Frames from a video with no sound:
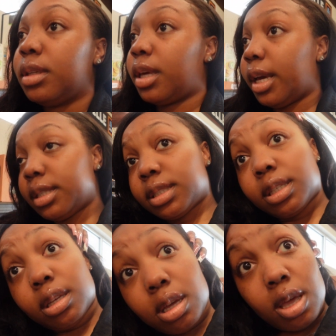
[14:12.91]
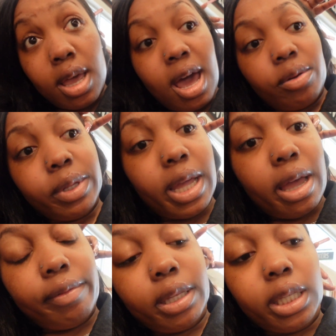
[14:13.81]
Can't see. I don't really
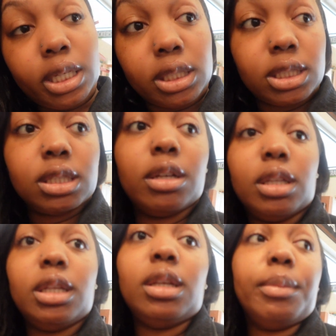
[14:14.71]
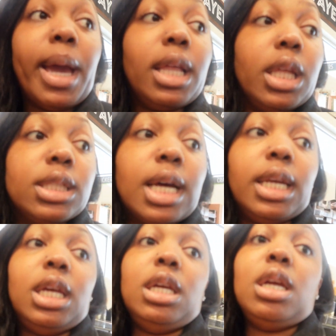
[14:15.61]
have a list other than the main things I
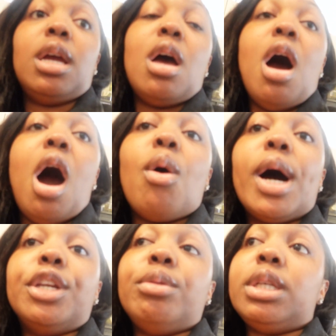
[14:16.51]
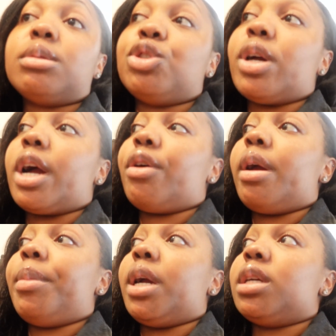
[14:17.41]
need. Oh, I do need some dried
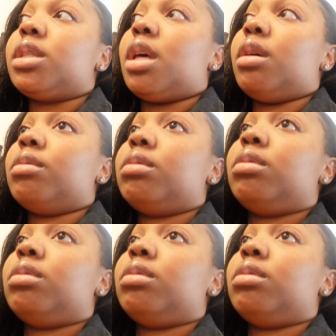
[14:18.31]
cranberries though.